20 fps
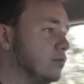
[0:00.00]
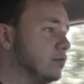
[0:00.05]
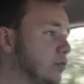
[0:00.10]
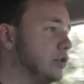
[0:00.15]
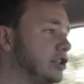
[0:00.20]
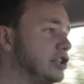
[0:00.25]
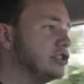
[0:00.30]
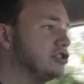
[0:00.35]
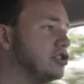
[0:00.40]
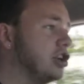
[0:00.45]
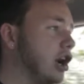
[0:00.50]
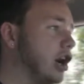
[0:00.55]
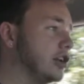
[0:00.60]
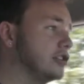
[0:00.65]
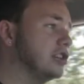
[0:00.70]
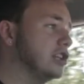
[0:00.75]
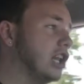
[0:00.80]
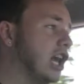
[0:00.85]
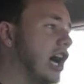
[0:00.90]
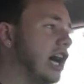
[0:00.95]
We just
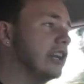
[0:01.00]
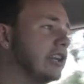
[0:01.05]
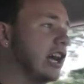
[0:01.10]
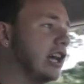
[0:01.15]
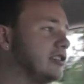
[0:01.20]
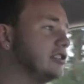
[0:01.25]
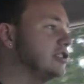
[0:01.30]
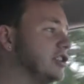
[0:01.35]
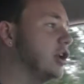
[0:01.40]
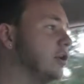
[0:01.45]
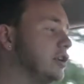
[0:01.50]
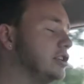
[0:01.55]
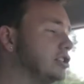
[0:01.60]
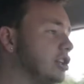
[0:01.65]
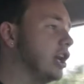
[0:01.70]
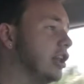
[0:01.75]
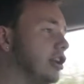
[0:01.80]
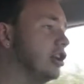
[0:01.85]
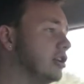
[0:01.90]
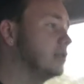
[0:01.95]
talked a lot, got to know each
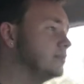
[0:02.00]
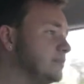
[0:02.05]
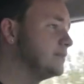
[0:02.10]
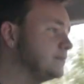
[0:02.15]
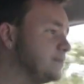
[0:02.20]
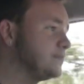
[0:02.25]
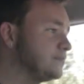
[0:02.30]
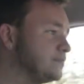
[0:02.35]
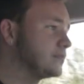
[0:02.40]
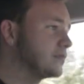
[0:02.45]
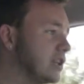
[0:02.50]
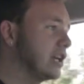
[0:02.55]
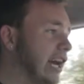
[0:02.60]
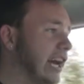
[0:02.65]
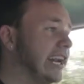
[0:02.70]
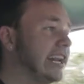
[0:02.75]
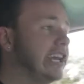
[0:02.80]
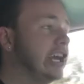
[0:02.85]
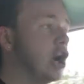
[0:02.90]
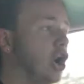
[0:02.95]
other,
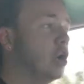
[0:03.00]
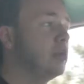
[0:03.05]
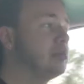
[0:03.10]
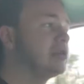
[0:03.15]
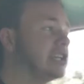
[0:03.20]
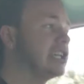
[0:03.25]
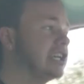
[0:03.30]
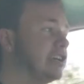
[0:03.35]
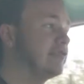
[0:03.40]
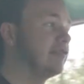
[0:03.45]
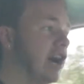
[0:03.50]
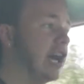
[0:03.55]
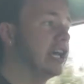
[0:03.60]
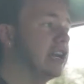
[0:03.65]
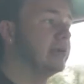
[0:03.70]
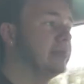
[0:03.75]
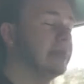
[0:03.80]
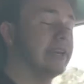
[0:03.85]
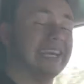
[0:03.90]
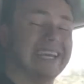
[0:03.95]
and he openly
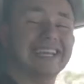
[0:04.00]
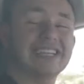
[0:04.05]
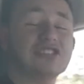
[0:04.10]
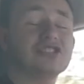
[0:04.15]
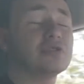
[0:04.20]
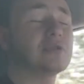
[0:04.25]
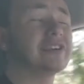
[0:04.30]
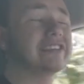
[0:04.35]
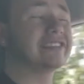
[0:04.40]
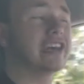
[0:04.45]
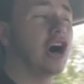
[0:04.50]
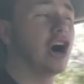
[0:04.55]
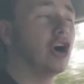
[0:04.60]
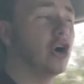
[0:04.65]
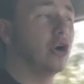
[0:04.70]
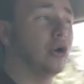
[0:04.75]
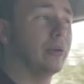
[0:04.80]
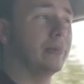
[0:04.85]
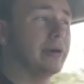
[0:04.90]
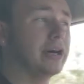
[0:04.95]
invited me into his
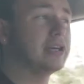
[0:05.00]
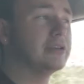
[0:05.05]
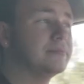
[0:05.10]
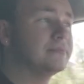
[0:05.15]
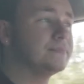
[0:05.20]
home